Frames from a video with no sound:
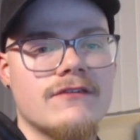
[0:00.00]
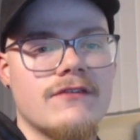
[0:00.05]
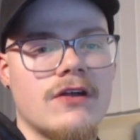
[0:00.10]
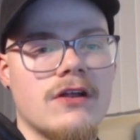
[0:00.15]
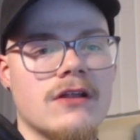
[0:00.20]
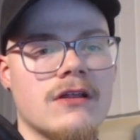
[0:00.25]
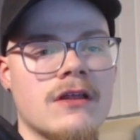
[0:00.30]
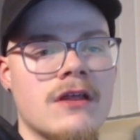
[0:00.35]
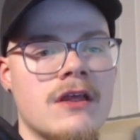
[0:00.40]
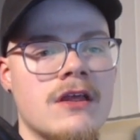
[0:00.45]

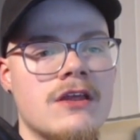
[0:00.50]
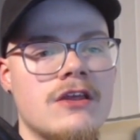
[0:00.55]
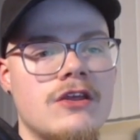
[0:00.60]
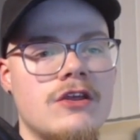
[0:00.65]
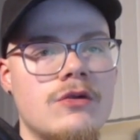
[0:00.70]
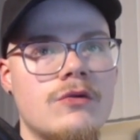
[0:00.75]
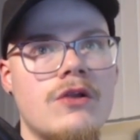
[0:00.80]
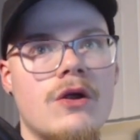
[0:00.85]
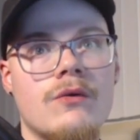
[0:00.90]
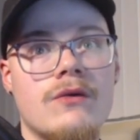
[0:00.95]
all,
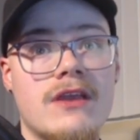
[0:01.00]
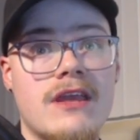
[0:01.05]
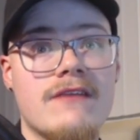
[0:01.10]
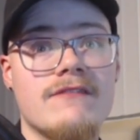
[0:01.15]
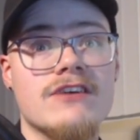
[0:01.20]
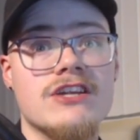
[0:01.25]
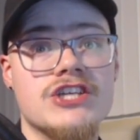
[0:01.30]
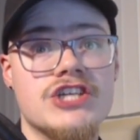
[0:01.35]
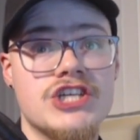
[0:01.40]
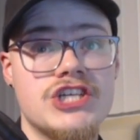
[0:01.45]
you don't
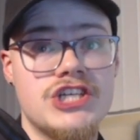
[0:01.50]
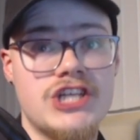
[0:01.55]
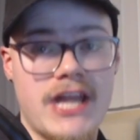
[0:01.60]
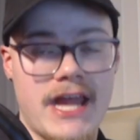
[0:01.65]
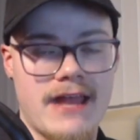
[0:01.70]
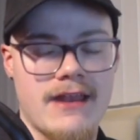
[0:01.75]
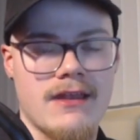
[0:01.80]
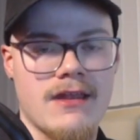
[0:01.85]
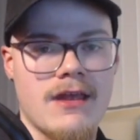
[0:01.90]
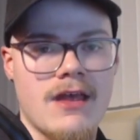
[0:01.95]
give a
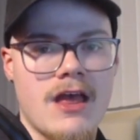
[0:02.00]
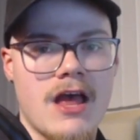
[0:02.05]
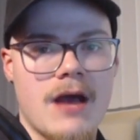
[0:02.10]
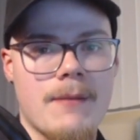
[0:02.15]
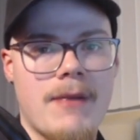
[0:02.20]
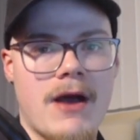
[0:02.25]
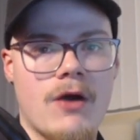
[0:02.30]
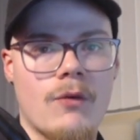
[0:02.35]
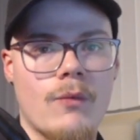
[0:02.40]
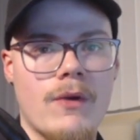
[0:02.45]
shit
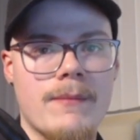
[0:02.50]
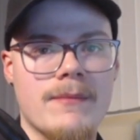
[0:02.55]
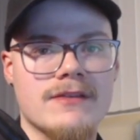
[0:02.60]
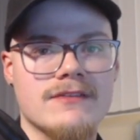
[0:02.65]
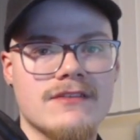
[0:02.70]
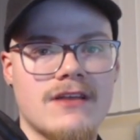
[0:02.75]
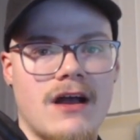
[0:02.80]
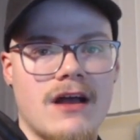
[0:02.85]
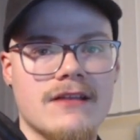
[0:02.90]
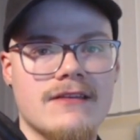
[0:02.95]
about
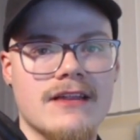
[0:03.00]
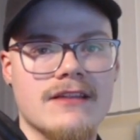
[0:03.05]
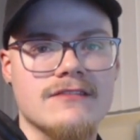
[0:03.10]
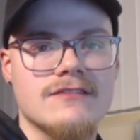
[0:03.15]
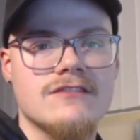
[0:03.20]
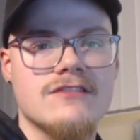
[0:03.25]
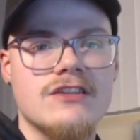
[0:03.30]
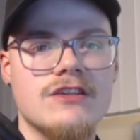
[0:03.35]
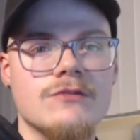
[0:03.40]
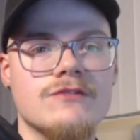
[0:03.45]
women's
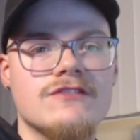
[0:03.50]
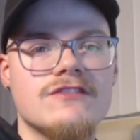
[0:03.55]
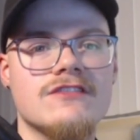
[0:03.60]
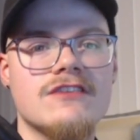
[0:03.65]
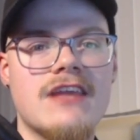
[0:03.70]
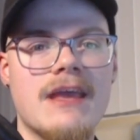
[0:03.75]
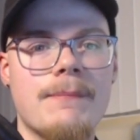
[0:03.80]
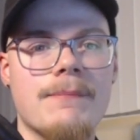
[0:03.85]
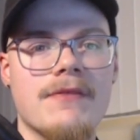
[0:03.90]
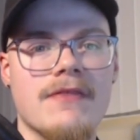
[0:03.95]
contests. You
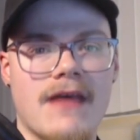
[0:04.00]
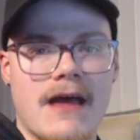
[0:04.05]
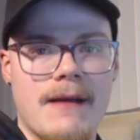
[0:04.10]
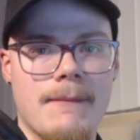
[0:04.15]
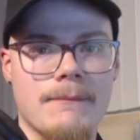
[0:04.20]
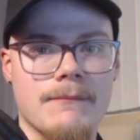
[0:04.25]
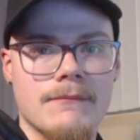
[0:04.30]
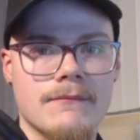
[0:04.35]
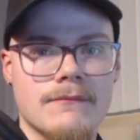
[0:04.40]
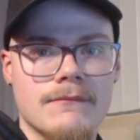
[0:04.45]
skip
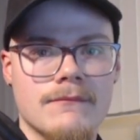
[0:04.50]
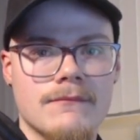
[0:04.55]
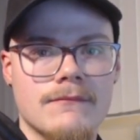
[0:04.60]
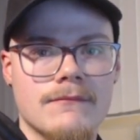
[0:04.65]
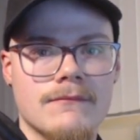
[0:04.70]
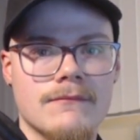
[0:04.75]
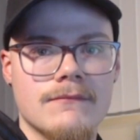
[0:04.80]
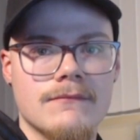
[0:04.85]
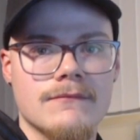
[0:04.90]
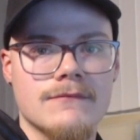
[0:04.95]
them.
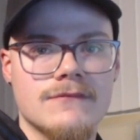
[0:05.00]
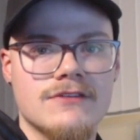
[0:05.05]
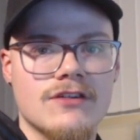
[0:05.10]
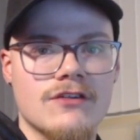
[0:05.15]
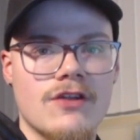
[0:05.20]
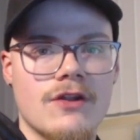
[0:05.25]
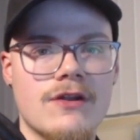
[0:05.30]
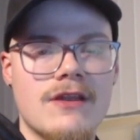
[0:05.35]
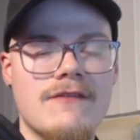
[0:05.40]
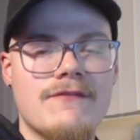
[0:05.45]
So
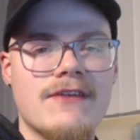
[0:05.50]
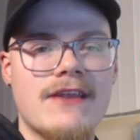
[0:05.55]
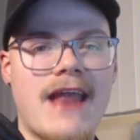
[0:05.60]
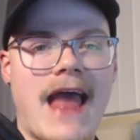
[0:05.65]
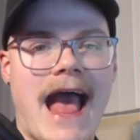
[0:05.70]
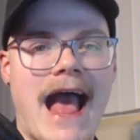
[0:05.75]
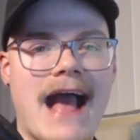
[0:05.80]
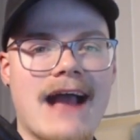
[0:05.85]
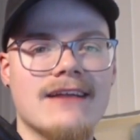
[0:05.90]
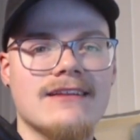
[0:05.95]
don't even
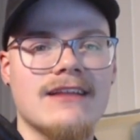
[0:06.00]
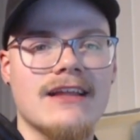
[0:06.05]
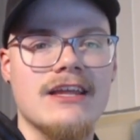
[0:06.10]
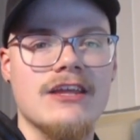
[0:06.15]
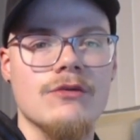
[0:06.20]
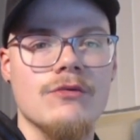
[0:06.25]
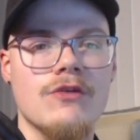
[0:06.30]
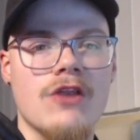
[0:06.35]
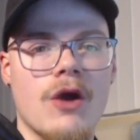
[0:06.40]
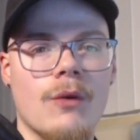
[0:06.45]
act like
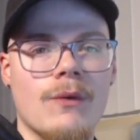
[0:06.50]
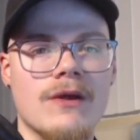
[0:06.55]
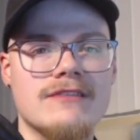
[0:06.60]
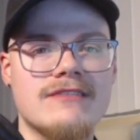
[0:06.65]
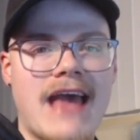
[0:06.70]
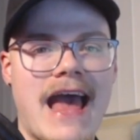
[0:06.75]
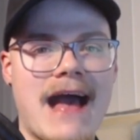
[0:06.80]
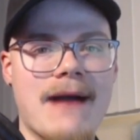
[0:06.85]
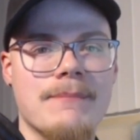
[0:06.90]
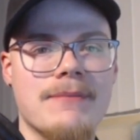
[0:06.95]
you know
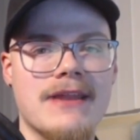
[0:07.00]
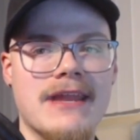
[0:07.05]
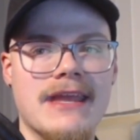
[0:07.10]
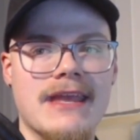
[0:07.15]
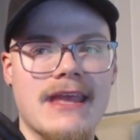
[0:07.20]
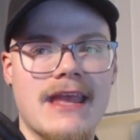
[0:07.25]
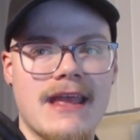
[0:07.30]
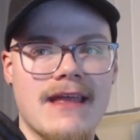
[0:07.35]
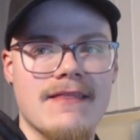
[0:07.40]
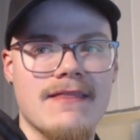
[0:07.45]
what's
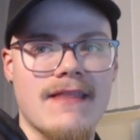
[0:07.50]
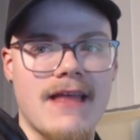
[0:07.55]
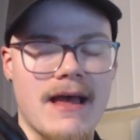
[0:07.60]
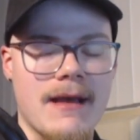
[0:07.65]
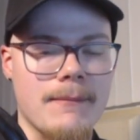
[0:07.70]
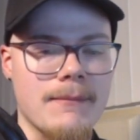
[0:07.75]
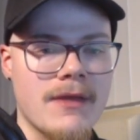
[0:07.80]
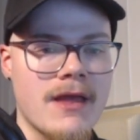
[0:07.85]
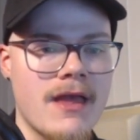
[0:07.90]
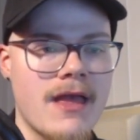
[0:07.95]
happening in
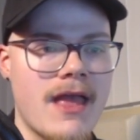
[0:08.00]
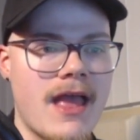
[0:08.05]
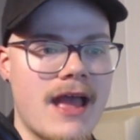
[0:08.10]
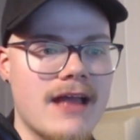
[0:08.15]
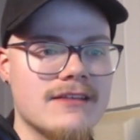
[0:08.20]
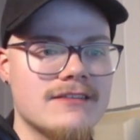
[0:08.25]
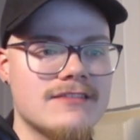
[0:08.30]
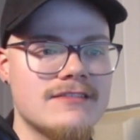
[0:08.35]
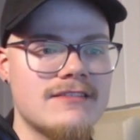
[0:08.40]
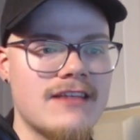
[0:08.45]
them.
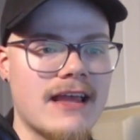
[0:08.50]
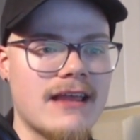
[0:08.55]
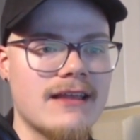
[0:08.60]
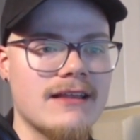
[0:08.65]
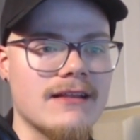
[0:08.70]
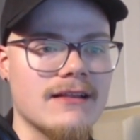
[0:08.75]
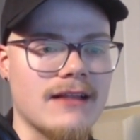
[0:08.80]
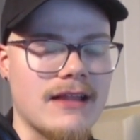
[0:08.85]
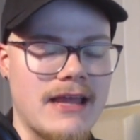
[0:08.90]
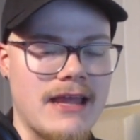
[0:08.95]
And
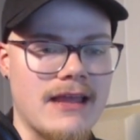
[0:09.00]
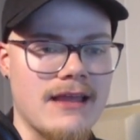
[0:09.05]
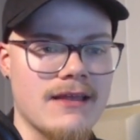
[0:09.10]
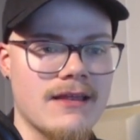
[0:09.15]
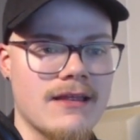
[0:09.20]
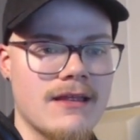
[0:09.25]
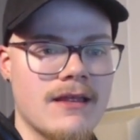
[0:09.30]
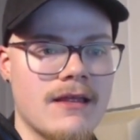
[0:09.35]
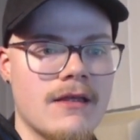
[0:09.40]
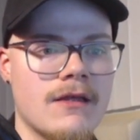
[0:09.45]
secondly,
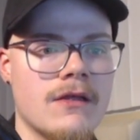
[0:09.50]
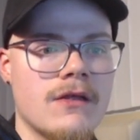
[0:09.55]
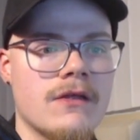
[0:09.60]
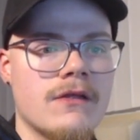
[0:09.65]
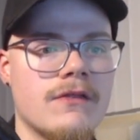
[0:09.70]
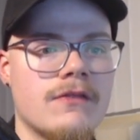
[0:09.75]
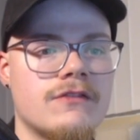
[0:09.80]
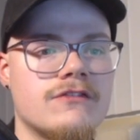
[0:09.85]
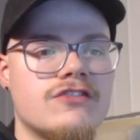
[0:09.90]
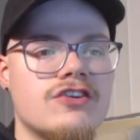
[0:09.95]

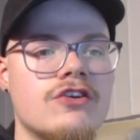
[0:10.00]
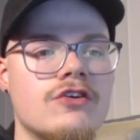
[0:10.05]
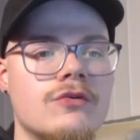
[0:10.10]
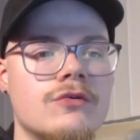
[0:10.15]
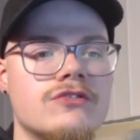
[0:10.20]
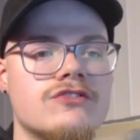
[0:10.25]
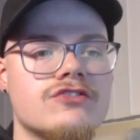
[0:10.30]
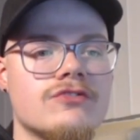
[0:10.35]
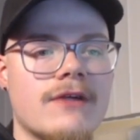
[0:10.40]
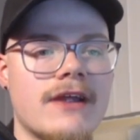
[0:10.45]

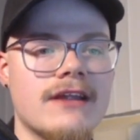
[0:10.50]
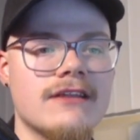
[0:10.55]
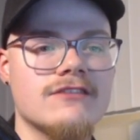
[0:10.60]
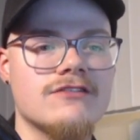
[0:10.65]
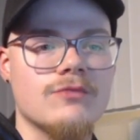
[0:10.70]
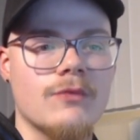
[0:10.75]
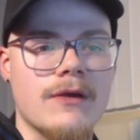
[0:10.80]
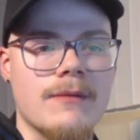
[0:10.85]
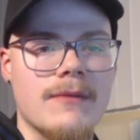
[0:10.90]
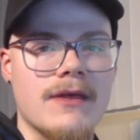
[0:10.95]
two
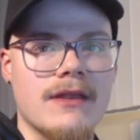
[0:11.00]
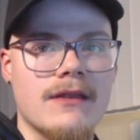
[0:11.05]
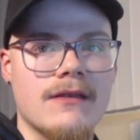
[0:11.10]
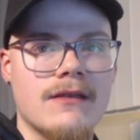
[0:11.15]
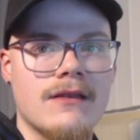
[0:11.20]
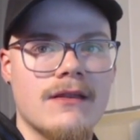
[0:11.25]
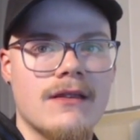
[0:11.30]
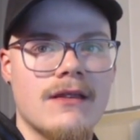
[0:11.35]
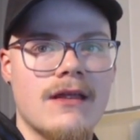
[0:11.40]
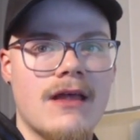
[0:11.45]
trans women
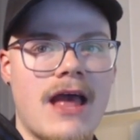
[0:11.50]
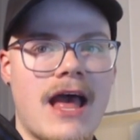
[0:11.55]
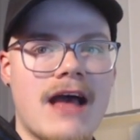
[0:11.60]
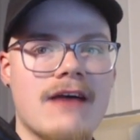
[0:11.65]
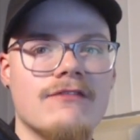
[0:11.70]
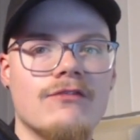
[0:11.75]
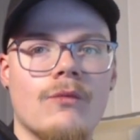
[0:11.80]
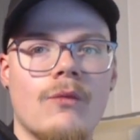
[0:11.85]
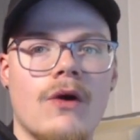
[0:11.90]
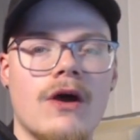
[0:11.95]

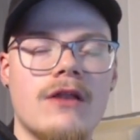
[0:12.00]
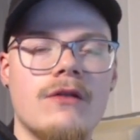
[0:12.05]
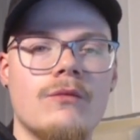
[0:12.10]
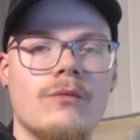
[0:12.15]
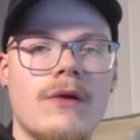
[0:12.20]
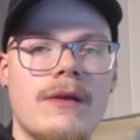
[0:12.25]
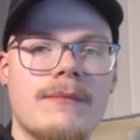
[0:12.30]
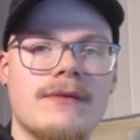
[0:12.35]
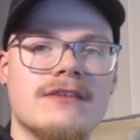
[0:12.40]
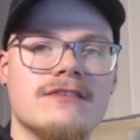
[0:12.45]
have won
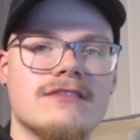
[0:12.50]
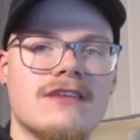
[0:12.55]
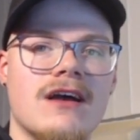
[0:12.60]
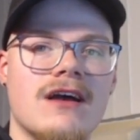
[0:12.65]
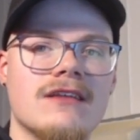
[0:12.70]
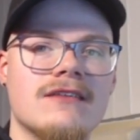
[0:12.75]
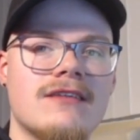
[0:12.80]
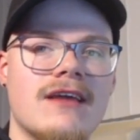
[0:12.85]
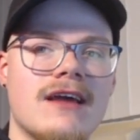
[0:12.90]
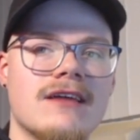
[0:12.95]
women's
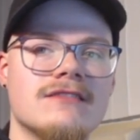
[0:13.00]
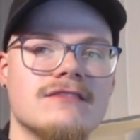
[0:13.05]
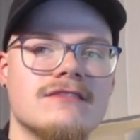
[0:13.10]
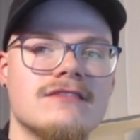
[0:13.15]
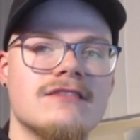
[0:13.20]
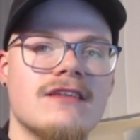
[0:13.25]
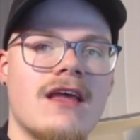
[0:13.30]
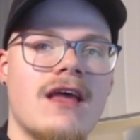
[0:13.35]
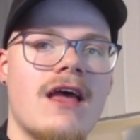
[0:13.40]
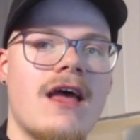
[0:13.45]

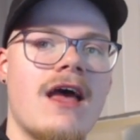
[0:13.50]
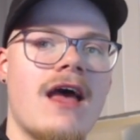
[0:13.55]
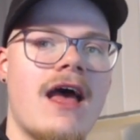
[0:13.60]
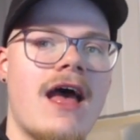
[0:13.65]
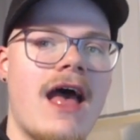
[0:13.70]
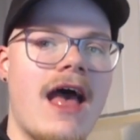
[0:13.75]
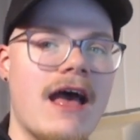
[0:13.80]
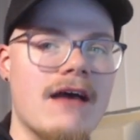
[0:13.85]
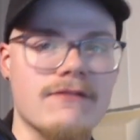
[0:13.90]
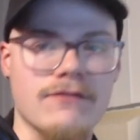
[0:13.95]
contests
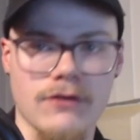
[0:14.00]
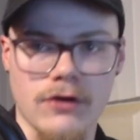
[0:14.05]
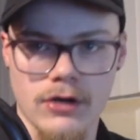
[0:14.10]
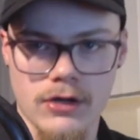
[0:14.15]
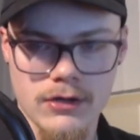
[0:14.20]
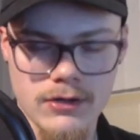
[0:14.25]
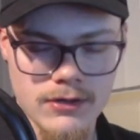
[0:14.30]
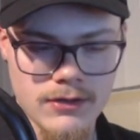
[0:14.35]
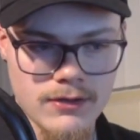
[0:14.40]
ever,